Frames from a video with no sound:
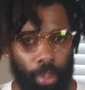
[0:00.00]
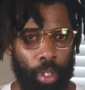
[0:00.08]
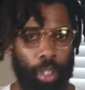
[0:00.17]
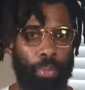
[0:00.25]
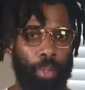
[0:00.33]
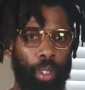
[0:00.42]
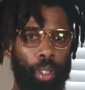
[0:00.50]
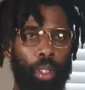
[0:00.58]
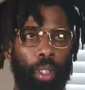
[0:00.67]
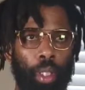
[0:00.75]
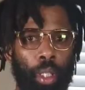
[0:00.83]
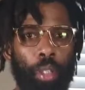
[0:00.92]
When she smell
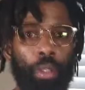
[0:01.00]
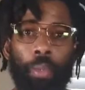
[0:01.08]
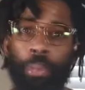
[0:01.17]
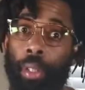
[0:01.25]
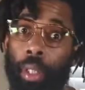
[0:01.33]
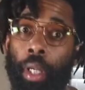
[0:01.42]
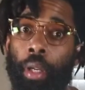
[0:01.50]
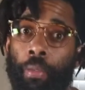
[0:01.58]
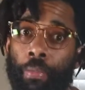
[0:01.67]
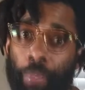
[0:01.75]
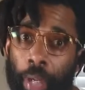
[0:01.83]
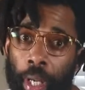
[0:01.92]
this, you gonna be
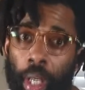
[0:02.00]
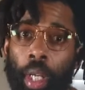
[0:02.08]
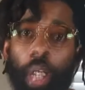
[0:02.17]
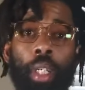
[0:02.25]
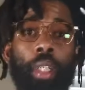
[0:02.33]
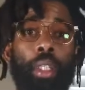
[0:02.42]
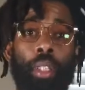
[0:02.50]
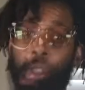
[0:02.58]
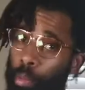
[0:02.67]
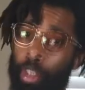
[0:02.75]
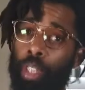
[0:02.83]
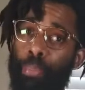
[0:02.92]
knocking fire. Nigga, she
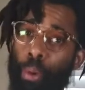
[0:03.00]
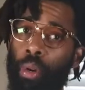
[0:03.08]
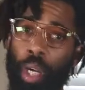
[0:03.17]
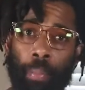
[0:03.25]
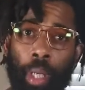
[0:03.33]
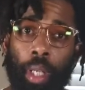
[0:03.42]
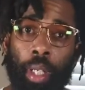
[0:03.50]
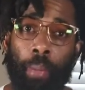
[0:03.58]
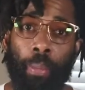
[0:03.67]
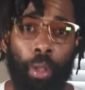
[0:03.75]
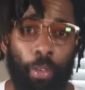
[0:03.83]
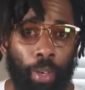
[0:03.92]
gonna be smoke coming out of
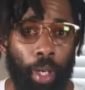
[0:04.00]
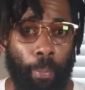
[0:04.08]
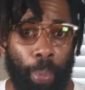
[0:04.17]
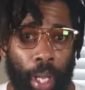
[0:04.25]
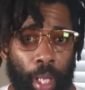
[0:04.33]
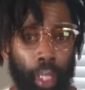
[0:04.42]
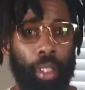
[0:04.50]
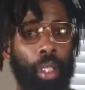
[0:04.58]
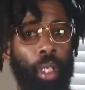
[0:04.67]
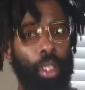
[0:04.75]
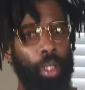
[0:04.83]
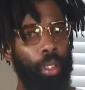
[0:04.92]
that motherfucker
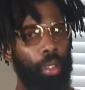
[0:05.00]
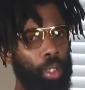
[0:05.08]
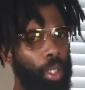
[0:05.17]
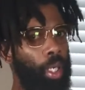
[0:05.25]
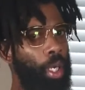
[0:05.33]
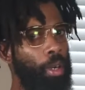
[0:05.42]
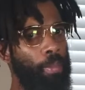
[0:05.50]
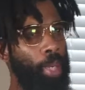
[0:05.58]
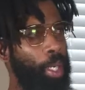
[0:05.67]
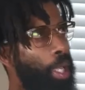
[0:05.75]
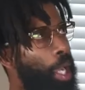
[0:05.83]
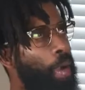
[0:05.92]
panties. She gonna say, oh
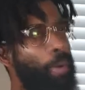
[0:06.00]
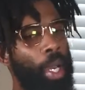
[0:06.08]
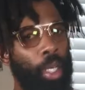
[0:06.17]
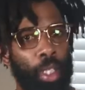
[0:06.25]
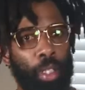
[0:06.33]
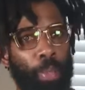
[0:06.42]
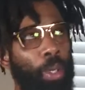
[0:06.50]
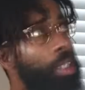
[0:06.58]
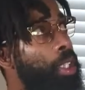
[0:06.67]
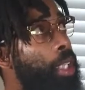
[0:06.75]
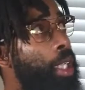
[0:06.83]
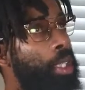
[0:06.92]
my God, why that
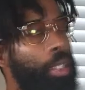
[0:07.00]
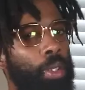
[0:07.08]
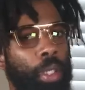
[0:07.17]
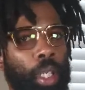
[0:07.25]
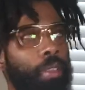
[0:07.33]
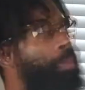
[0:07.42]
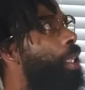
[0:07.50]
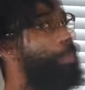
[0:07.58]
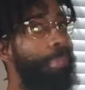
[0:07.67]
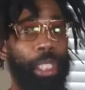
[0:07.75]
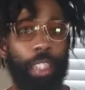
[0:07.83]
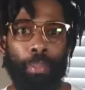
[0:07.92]
smoke detector going on? You
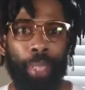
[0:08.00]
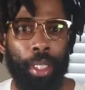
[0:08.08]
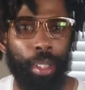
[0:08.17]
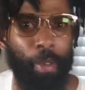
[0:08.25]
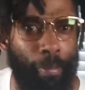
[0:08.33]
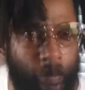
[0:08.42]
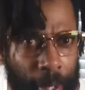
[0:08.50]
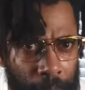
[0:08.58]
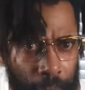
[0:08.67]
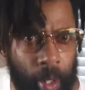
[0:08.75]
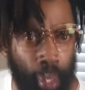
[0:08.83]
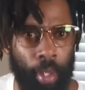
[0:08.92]
got, bitch, I'm knocking
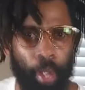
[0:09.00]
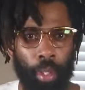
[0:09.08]
fire.